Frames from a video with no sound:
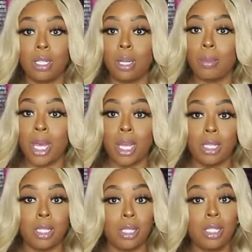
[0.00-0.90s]
I'm not.
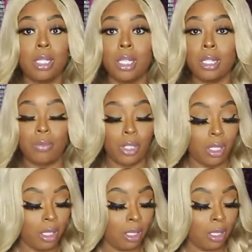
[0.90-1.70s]
This is collectively